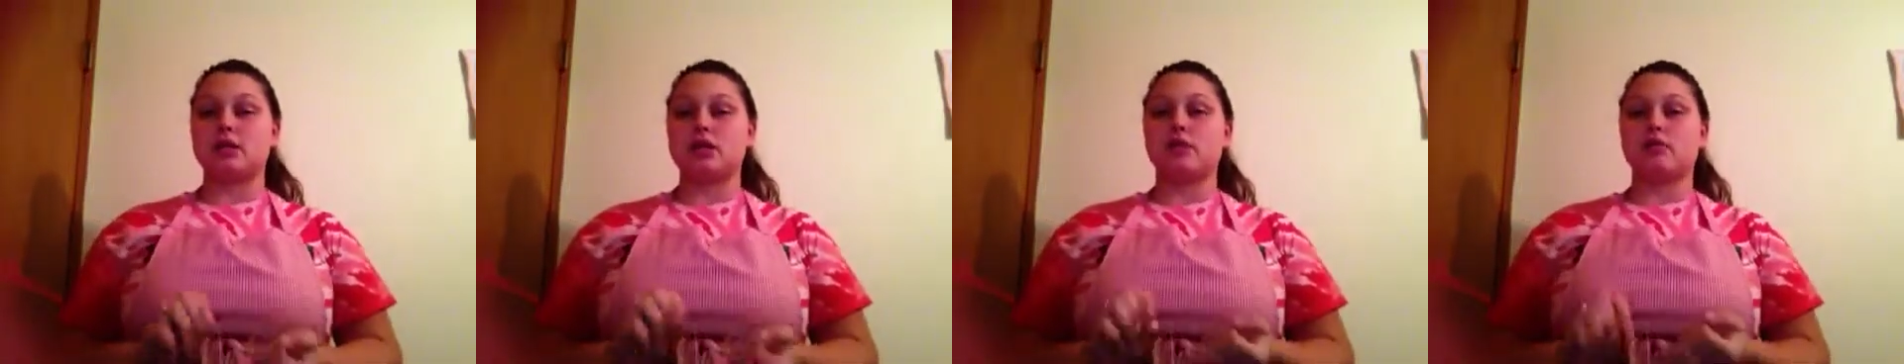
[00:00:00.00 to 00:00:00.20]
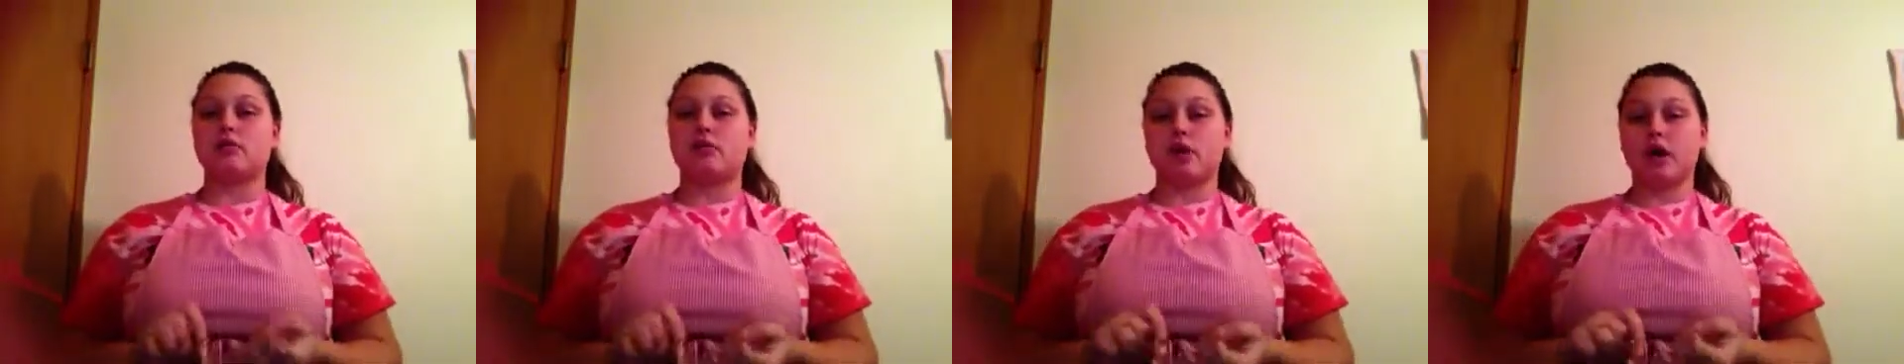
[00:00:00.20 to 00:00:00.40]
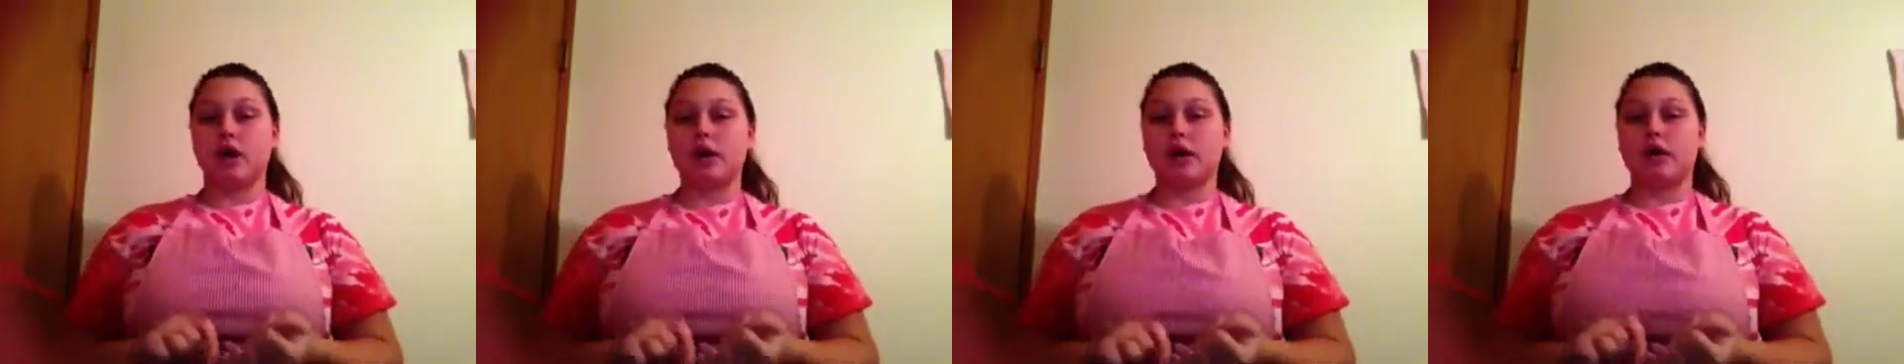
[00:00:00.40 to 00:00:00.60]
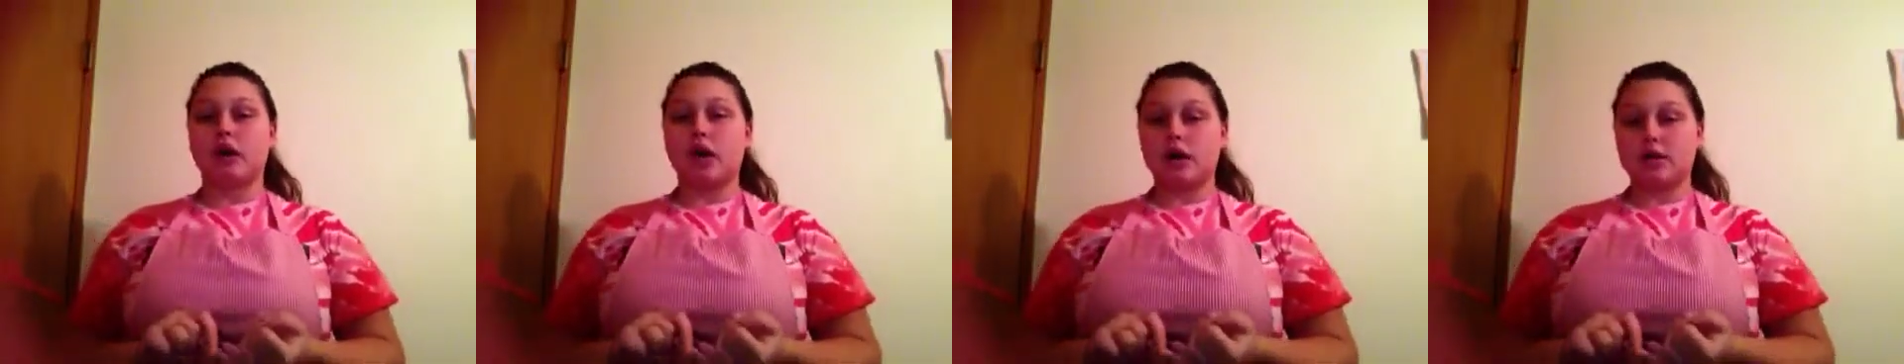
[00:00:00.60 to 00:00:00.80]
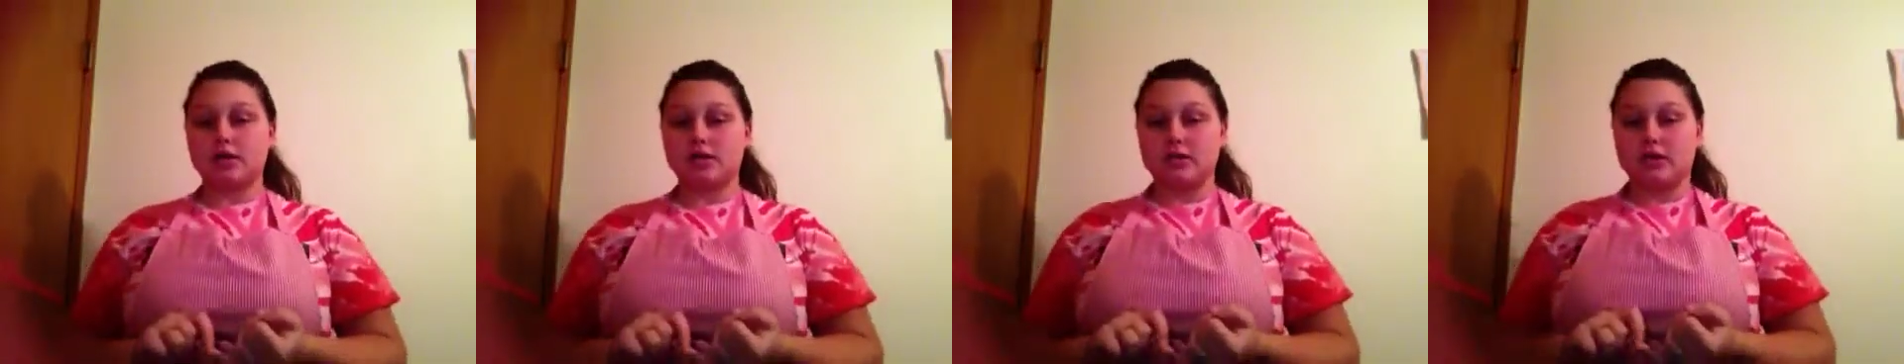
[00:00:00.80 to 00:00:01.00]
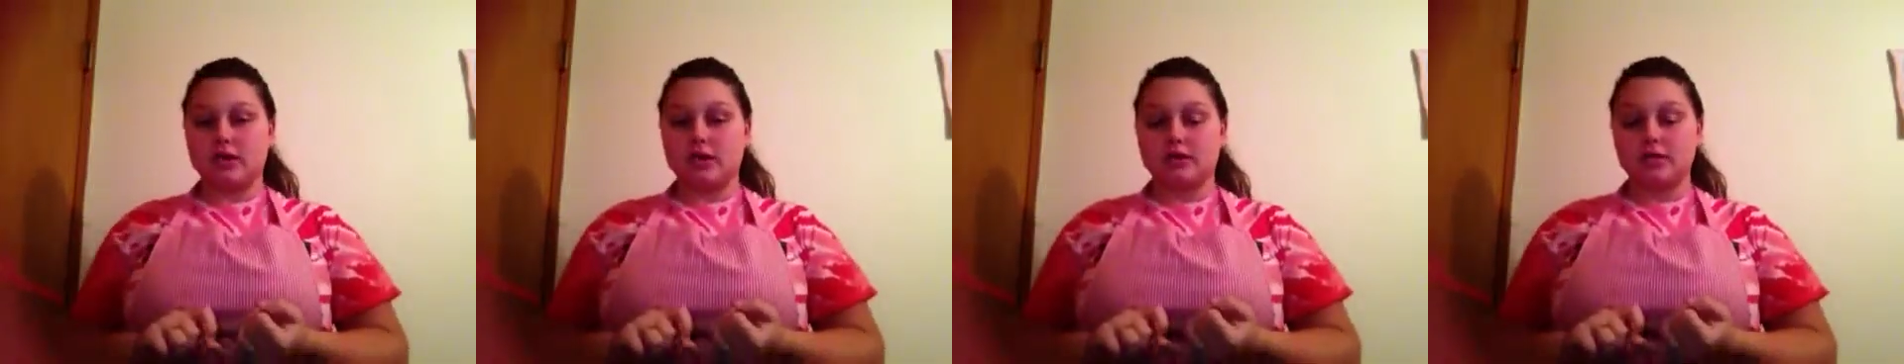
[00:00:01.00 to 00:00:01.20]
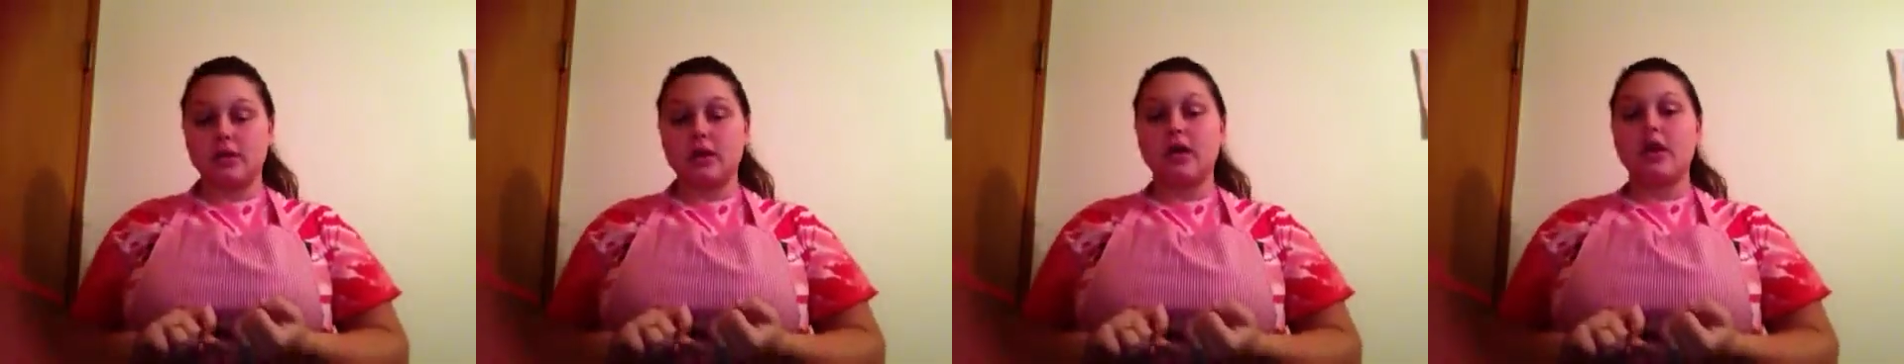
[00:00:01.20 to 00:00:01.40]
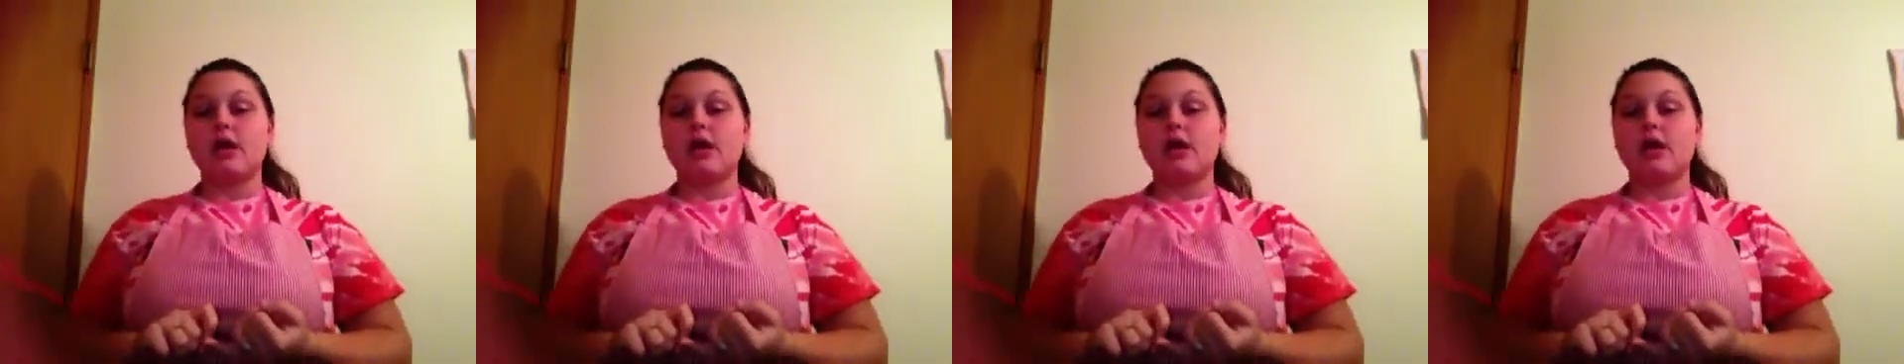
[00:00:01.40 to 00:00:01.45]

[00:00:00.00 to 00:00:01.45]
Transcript: of water also.